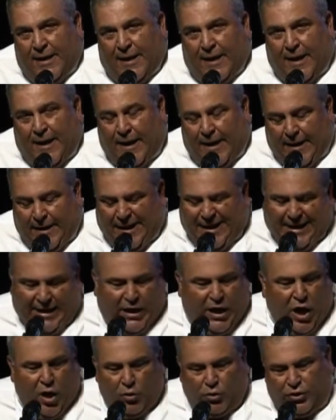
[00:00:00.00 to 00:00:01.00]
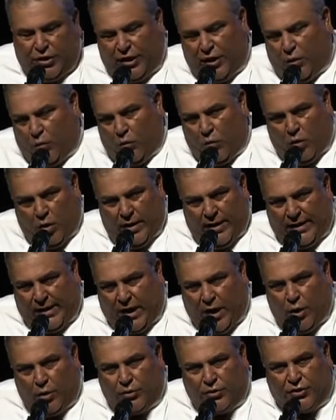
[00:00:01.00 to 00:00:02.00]
any coaching award, it
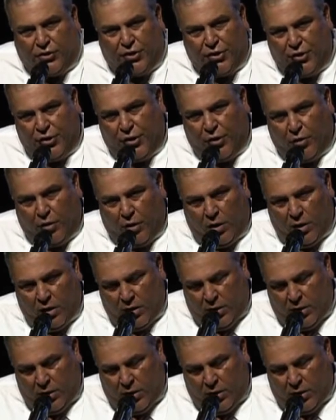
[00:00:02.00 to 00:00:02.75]
goes to your